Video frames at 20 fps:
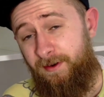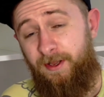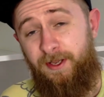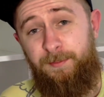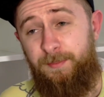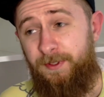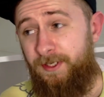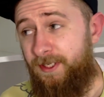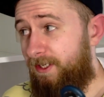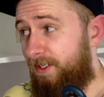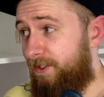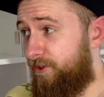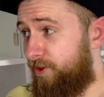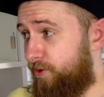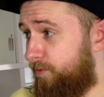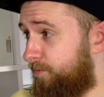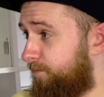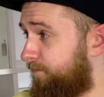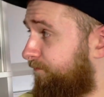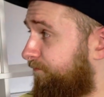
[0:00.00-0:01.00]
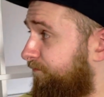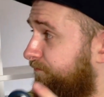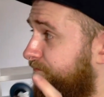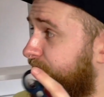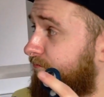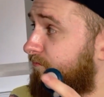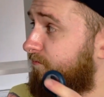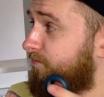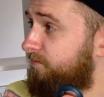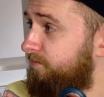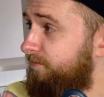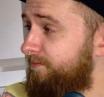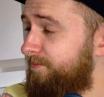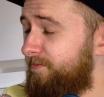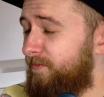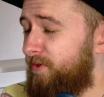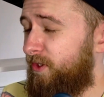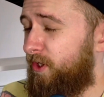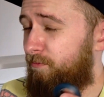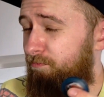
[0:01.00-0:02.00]
like me and you
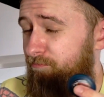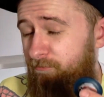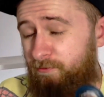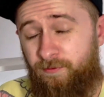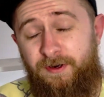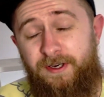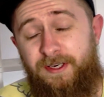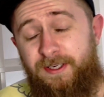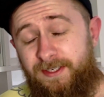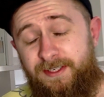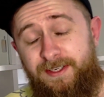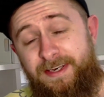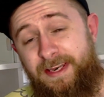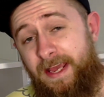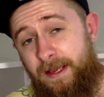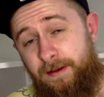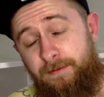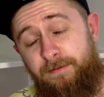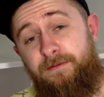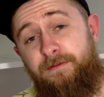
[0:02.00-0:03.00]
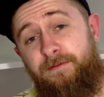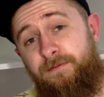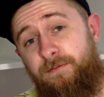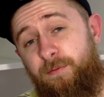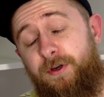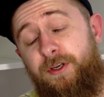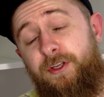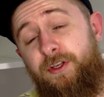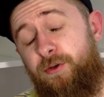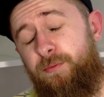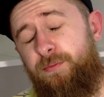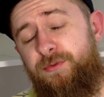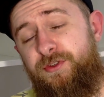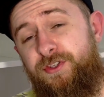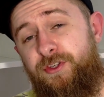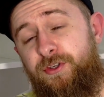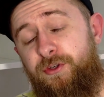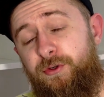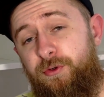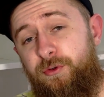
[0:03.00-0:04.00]
are frankly naff when it comes
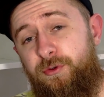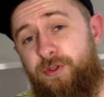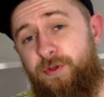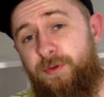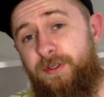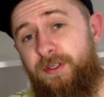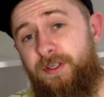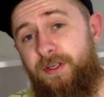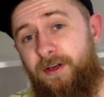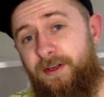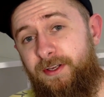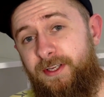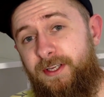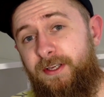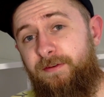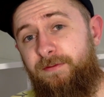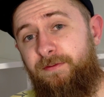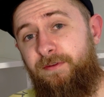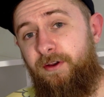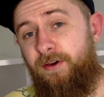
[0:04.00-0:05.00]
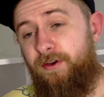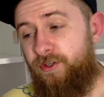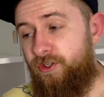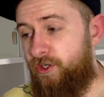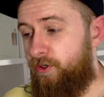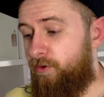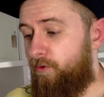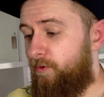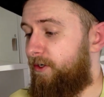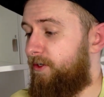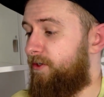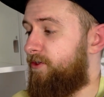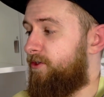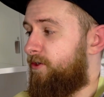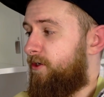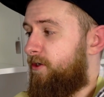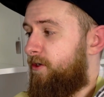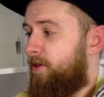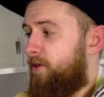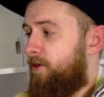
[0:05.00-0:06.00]
to doing IKEA furniture and
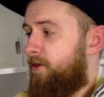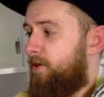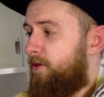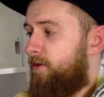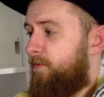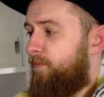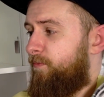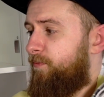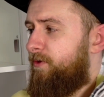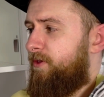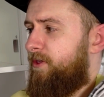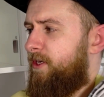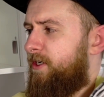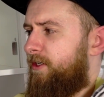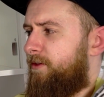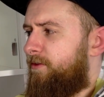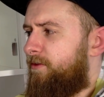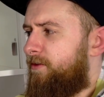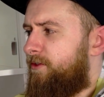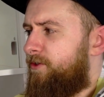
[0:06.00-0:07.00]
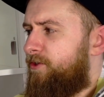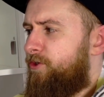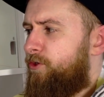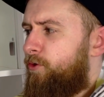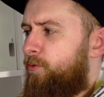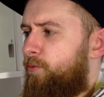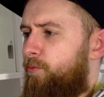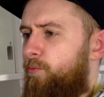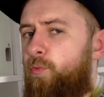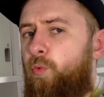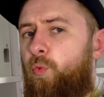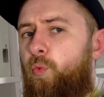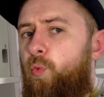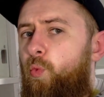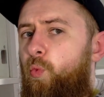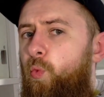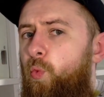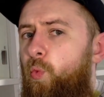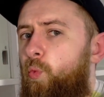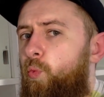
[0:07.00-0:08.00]
getting things
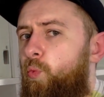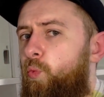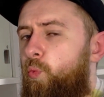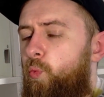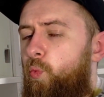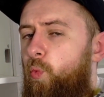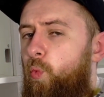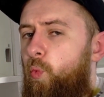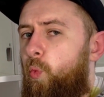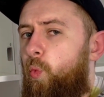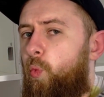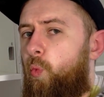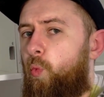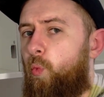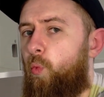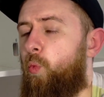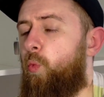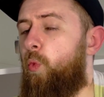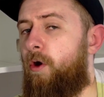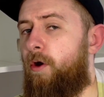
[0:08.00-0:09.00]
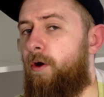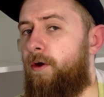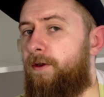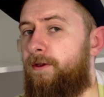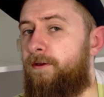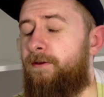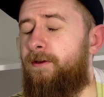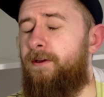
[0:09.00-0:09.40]
to work,